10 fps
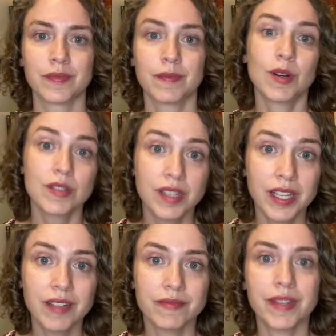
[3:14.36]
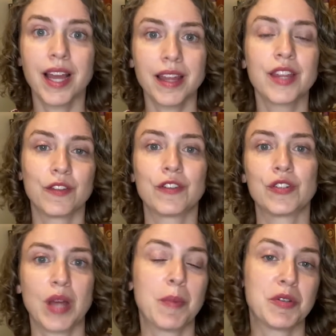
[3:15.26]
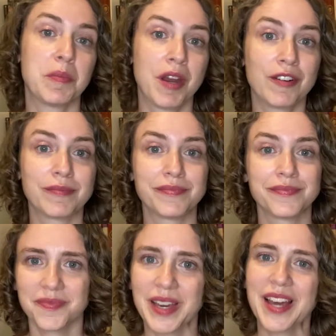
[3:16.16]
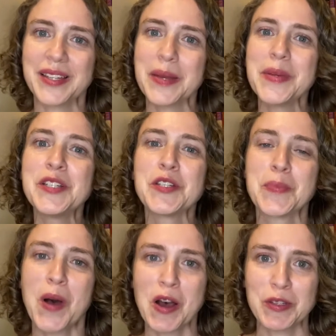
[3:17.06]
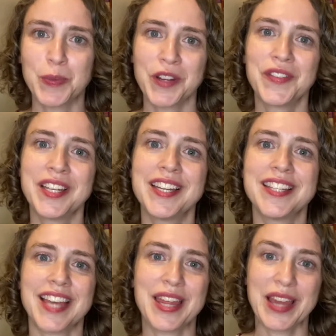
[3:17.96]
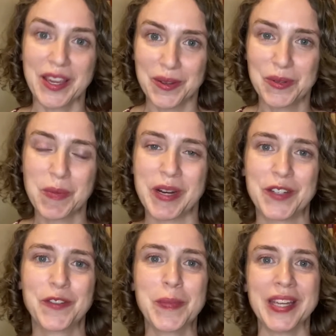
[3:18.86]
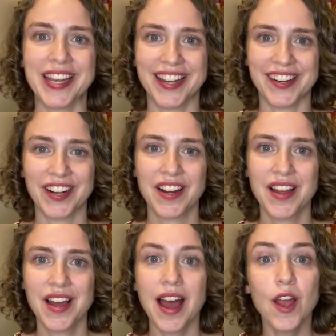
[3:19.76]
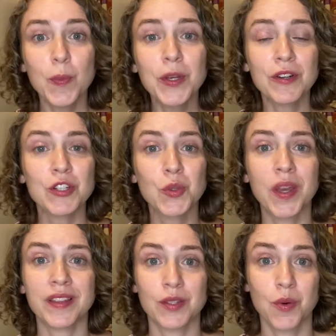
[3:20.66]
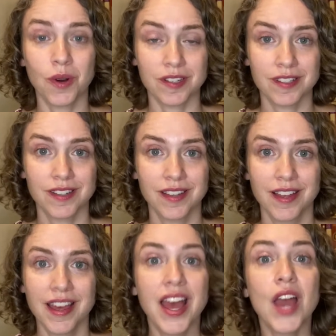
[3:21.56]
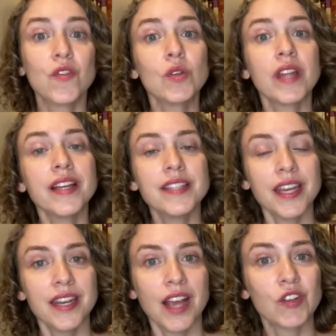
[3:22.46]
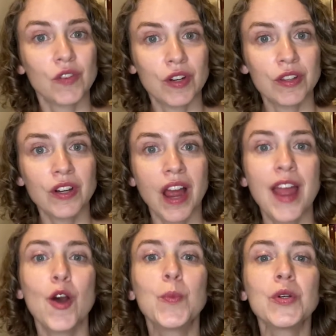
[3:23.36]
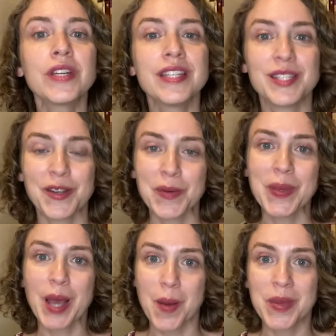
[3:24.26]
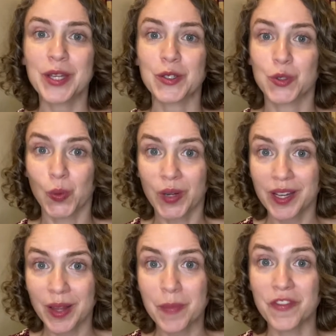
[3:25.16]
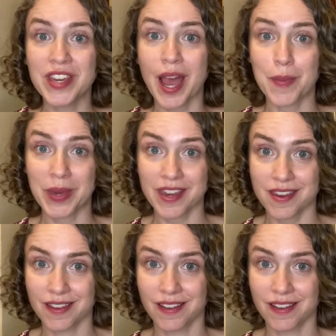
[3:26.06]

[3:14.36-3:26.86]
Personally, I like the first option better. Let me just pause briefly to say thank you so much for being here. I hope you're enjoying this course. If you'd like to connect further, I hope you'll consider becoming a Story Club VIP.